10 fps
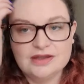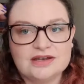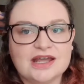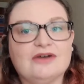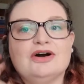
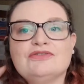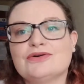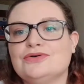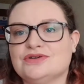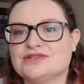Now, of
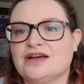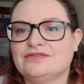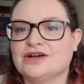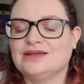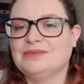course, I've
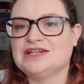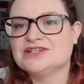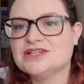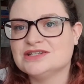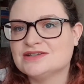already
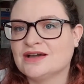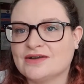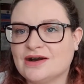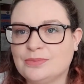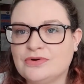mentioned a
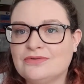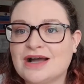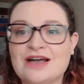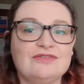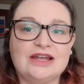couple,
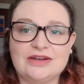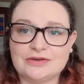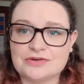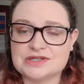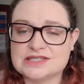Evelyn
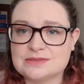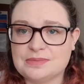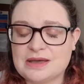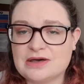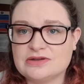across the
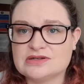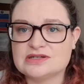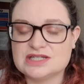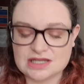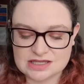
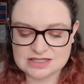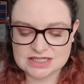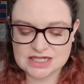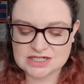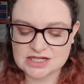pond,
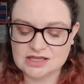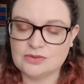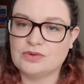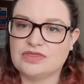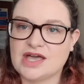stitching
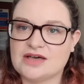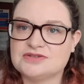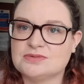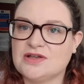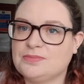with the
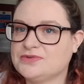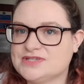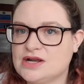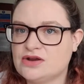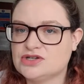housewife
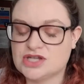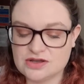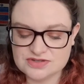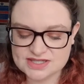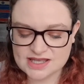Priscilla and
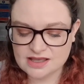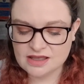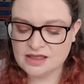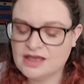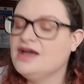Chelsea.
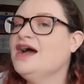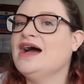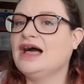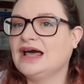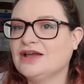
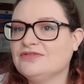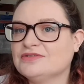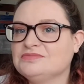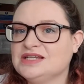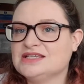Hello
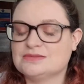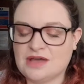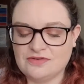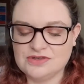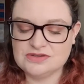from Liz
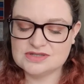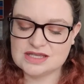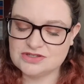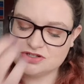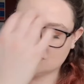Matthews
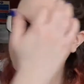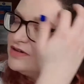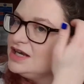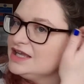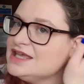has just
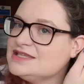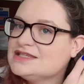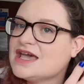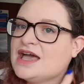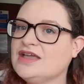released
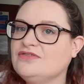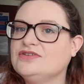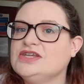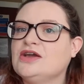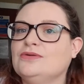a
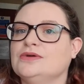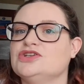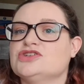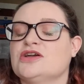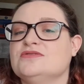video which
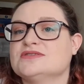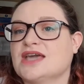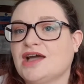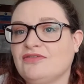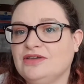shows
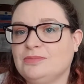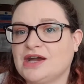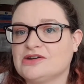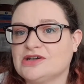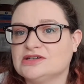Kathy
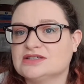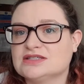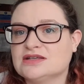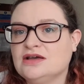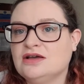Barrack's